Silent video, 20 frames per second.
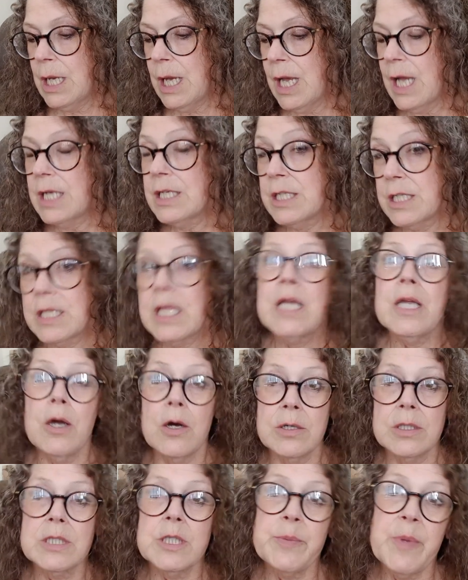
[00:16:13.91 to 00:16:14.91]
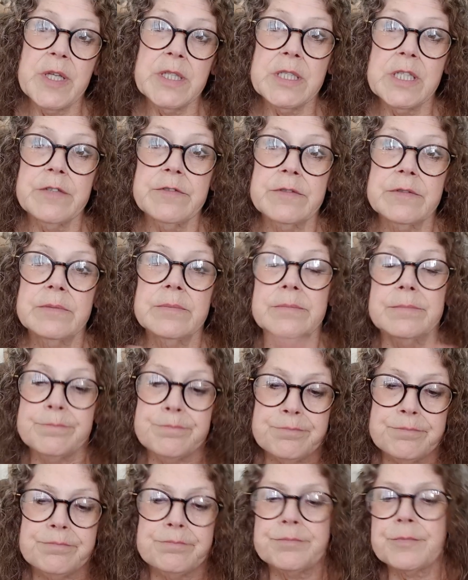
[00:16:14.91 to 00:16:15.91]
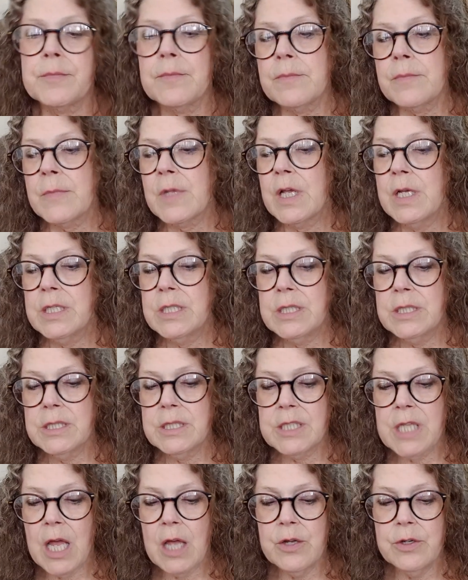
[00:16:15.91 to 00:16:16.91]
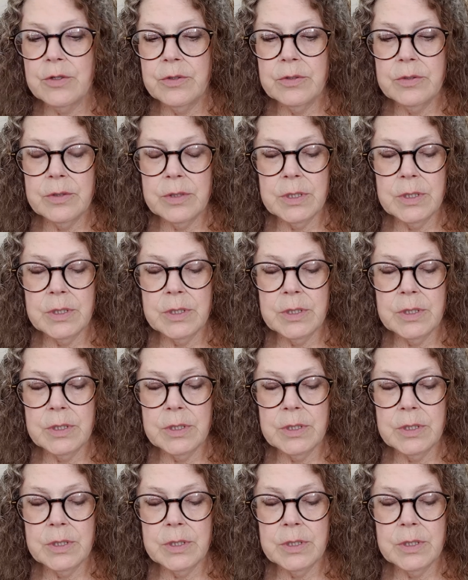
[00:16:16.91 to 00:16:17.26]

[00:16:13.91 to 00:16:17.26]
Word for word: and they are expensive. So